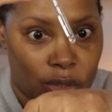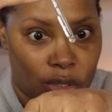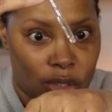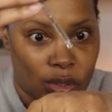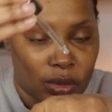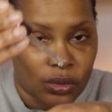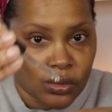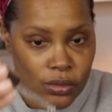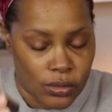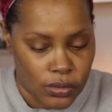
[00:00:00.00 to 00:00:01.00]

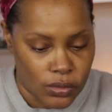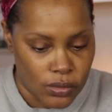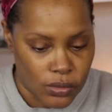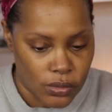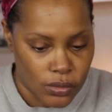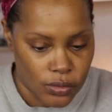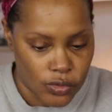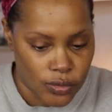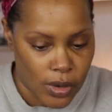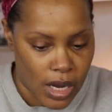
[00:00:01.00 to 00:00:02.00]
two
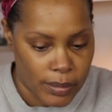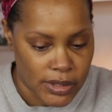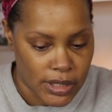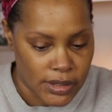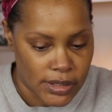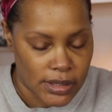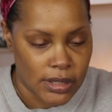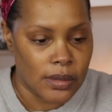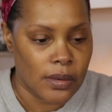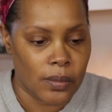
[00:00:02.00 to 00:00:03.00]
drops and
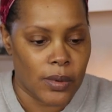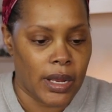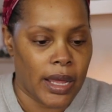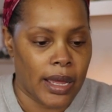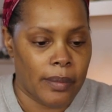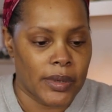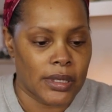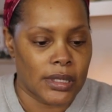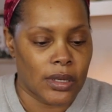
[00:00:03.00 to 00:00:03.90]
see what happens.